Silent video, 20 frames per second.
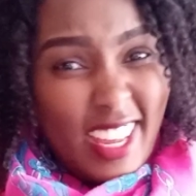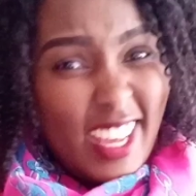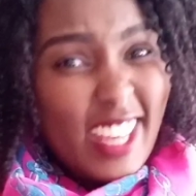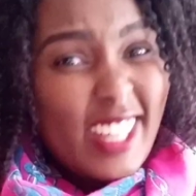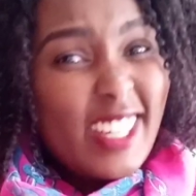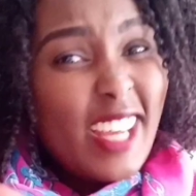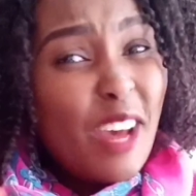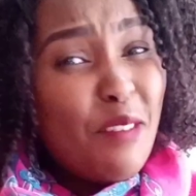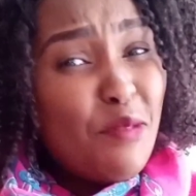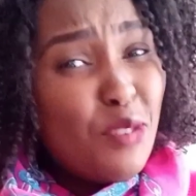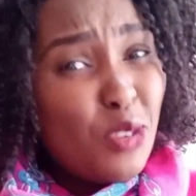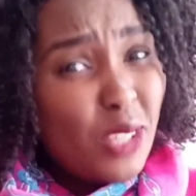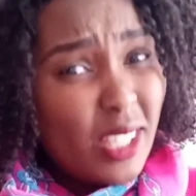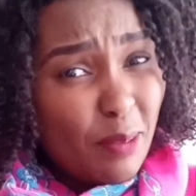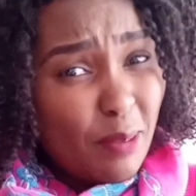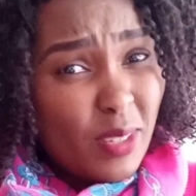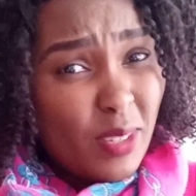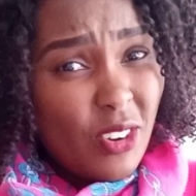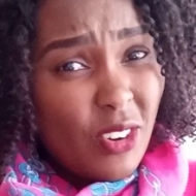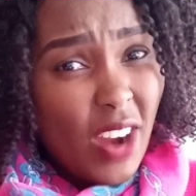And have you
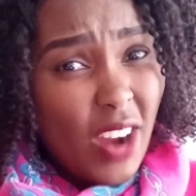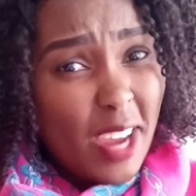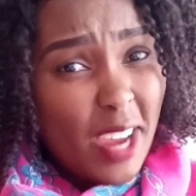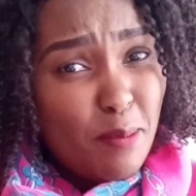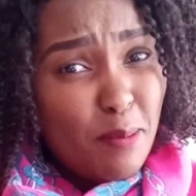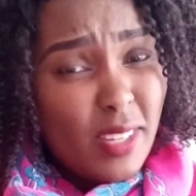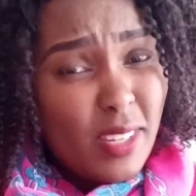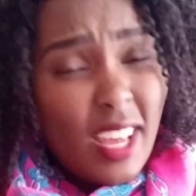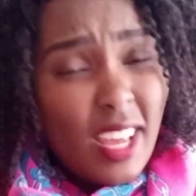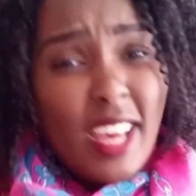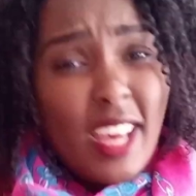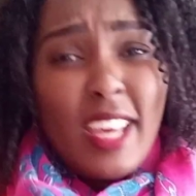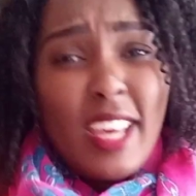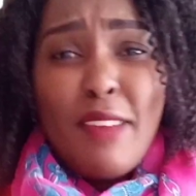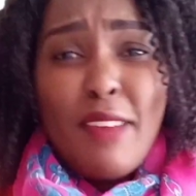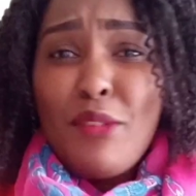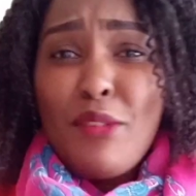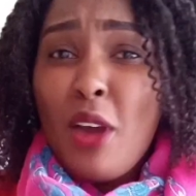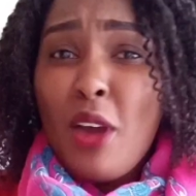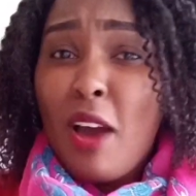subscribed?
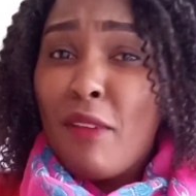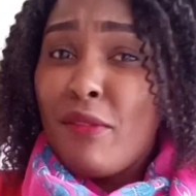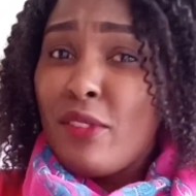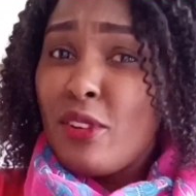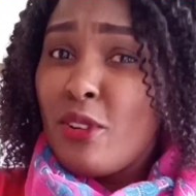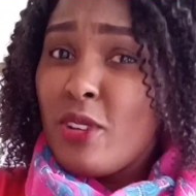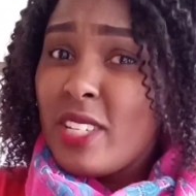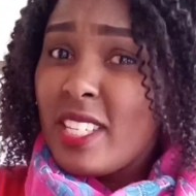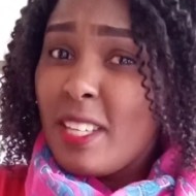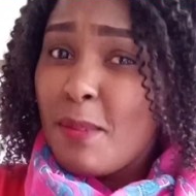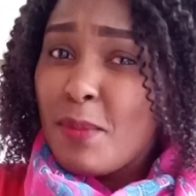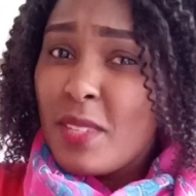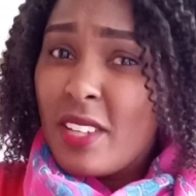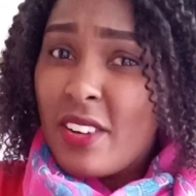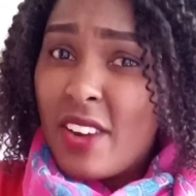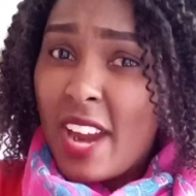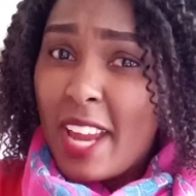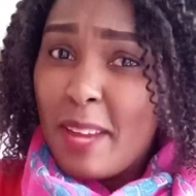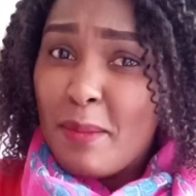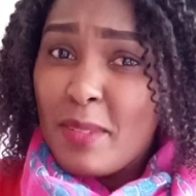If you have not
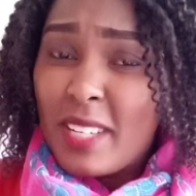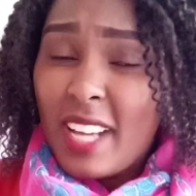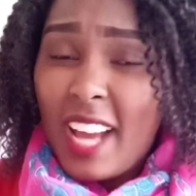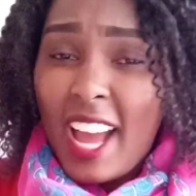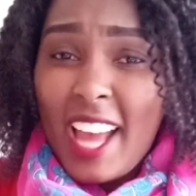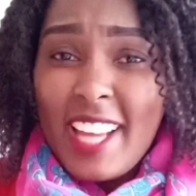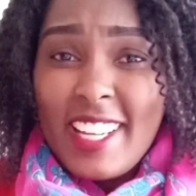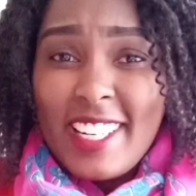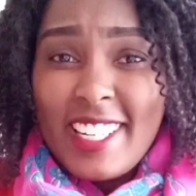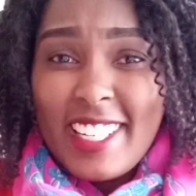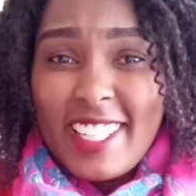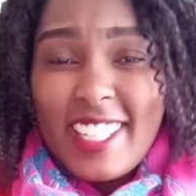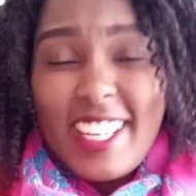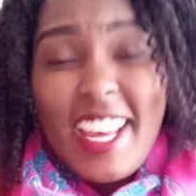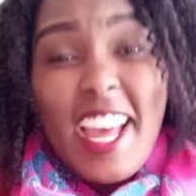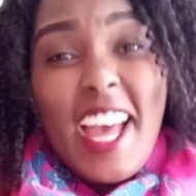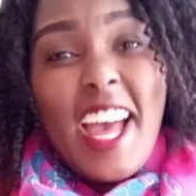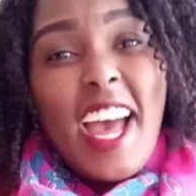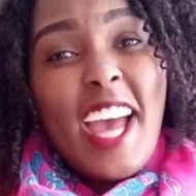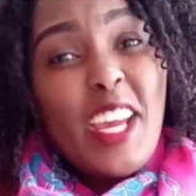subscribed,
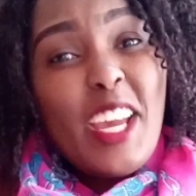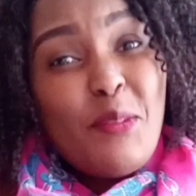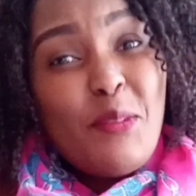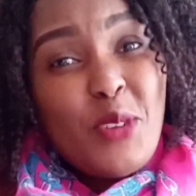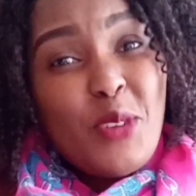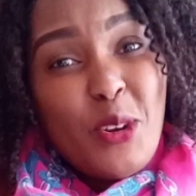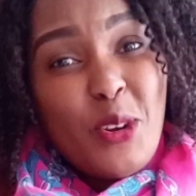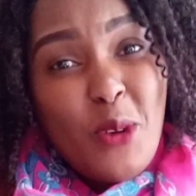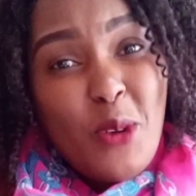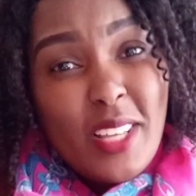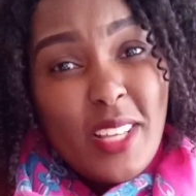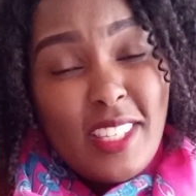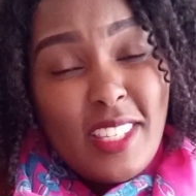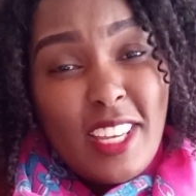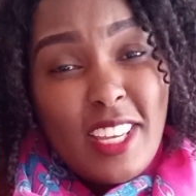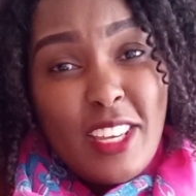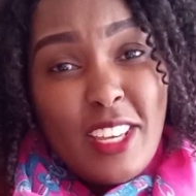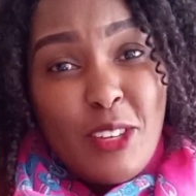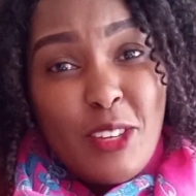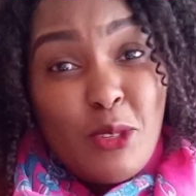kindly, I am
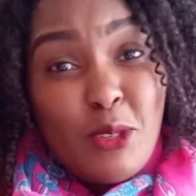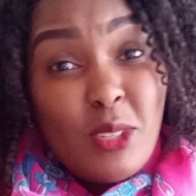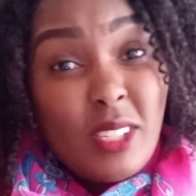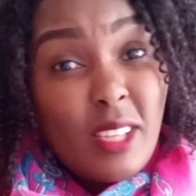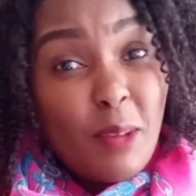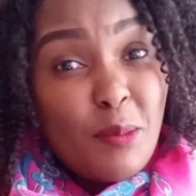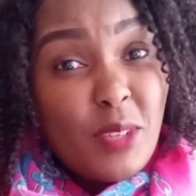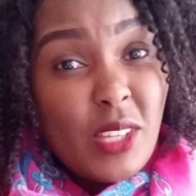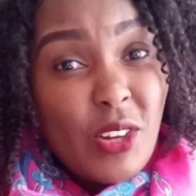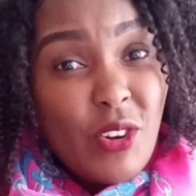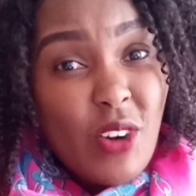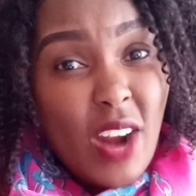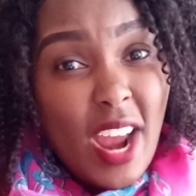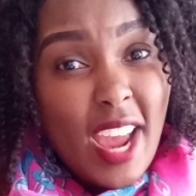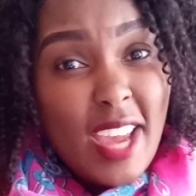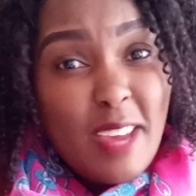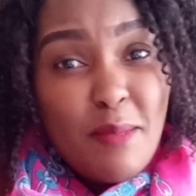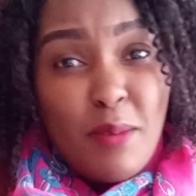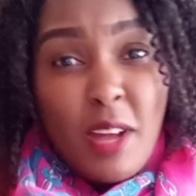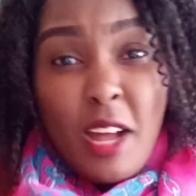requesting you to
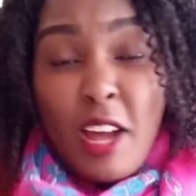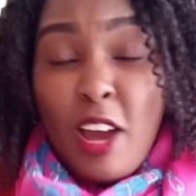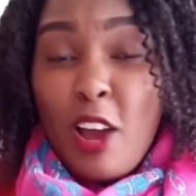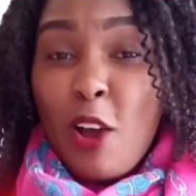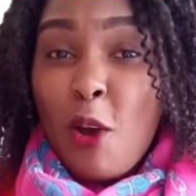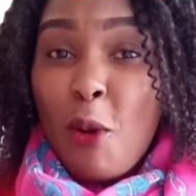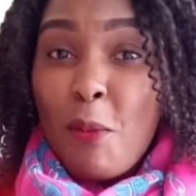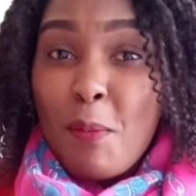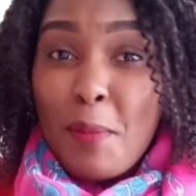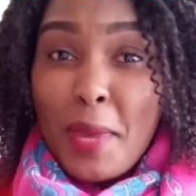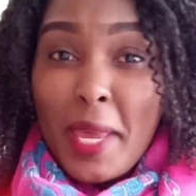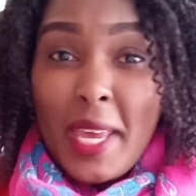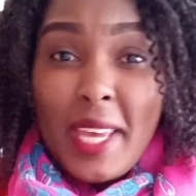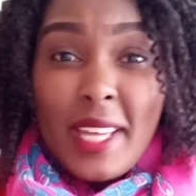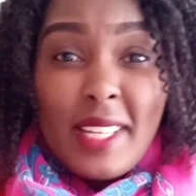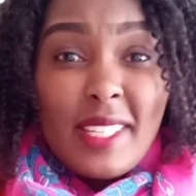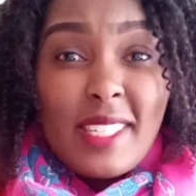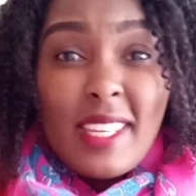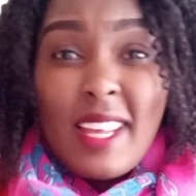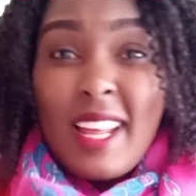subscribe,
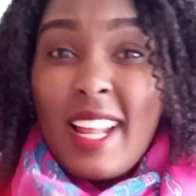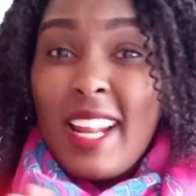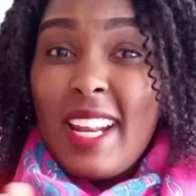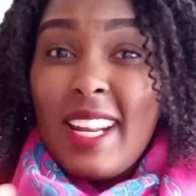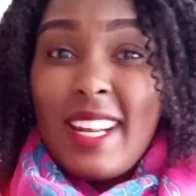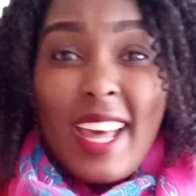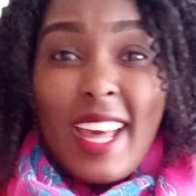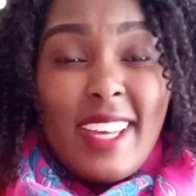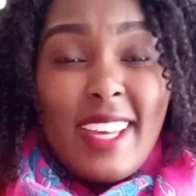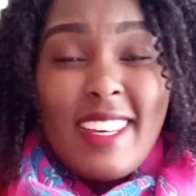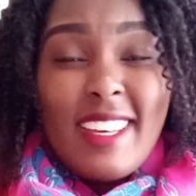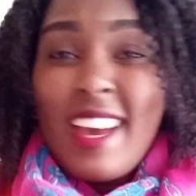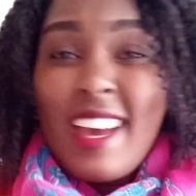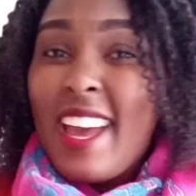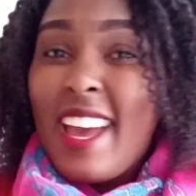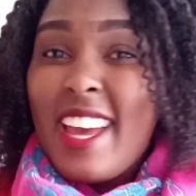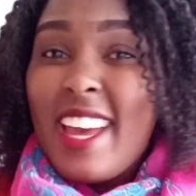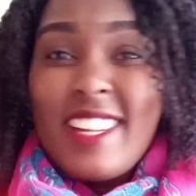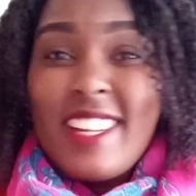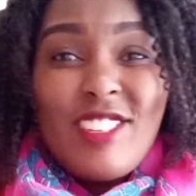comment, like,
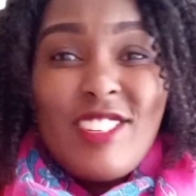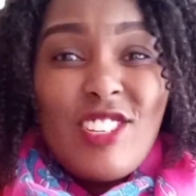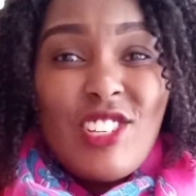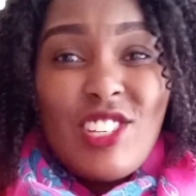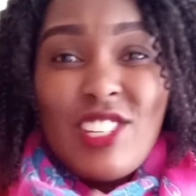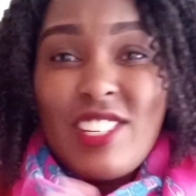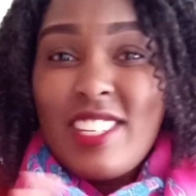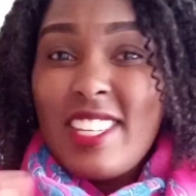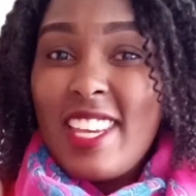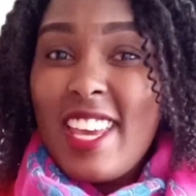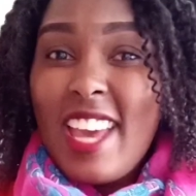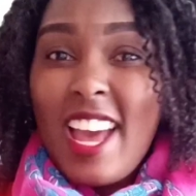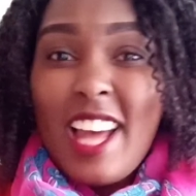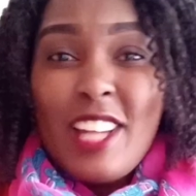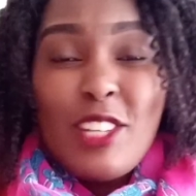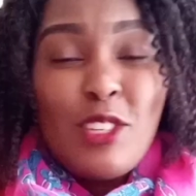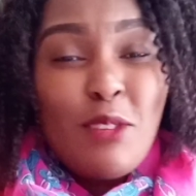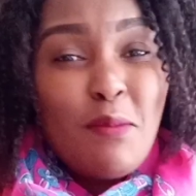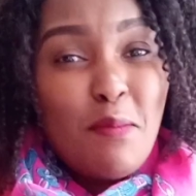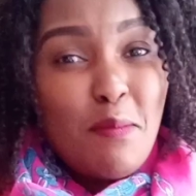and
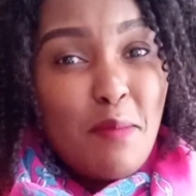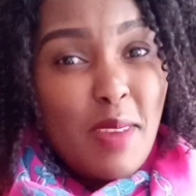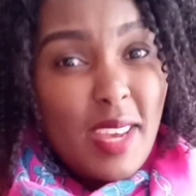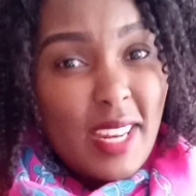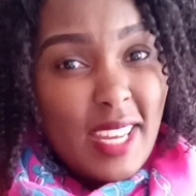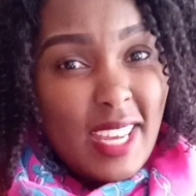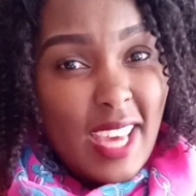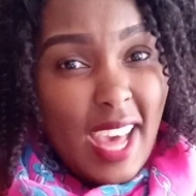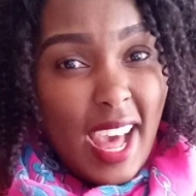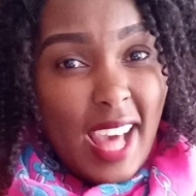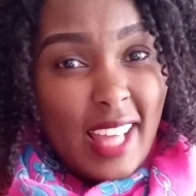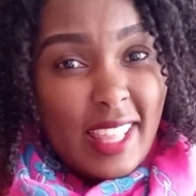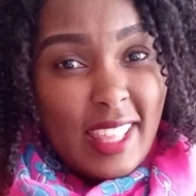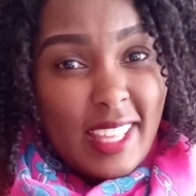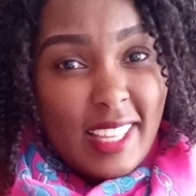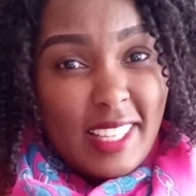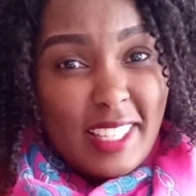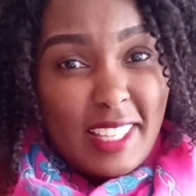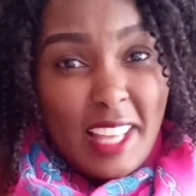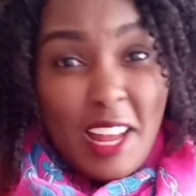share to many
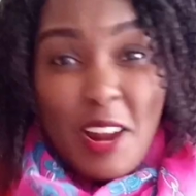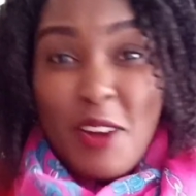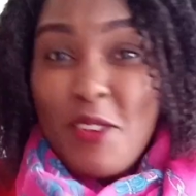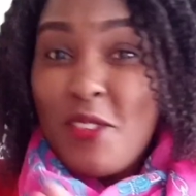others.